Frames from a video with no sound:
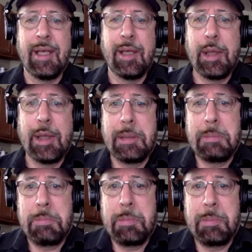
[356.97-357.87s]
You
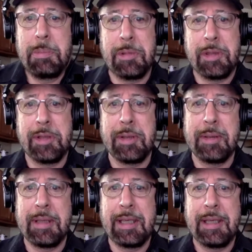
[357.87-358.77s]
can
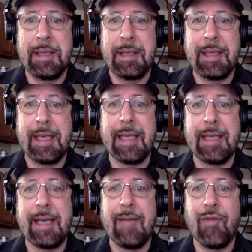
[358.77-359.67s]
certainly
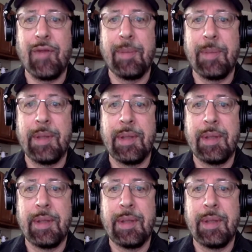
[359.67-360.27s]
get that from